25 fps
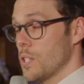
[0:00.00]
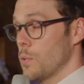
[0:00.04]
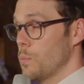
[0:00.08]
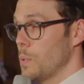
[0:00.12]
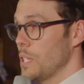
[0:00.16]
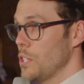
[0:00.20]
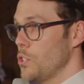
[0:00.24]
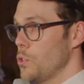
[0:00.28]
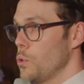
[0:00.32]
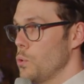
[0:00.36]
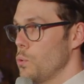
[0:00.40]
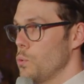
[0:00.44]
that
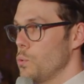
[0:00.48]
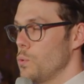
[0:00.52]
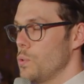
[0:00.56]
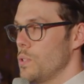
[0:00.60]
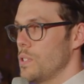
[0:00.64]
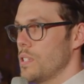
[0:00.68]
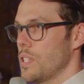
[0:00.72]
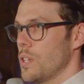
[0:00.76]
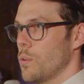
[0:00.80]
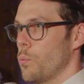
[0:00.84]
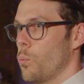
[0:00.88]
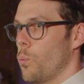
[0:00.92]
we
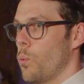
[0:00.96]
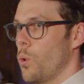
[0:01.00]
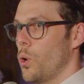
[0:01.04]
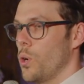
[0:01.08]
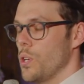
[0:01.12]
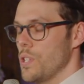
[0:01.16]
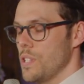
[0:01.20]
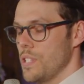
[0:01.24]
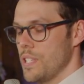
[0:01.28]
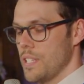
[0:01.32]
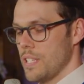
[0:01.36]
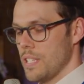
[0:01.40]
use
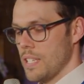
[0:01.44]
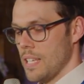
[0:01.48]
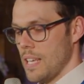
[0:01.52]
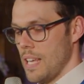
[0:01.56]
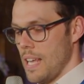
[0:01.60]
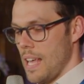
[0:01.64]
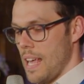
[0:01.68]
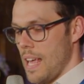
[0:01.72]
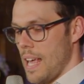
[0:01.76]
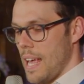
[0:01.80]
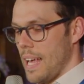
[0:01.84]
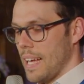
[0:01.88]
was
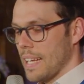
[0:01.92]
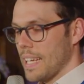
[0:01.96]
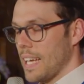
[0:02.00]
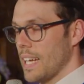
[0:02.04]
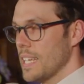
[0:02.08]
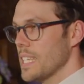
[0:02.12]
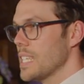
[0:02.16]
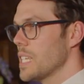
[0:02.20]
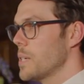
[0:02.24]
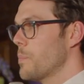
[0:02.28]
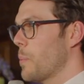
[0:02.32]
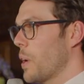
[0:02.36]

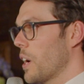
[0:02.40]
guided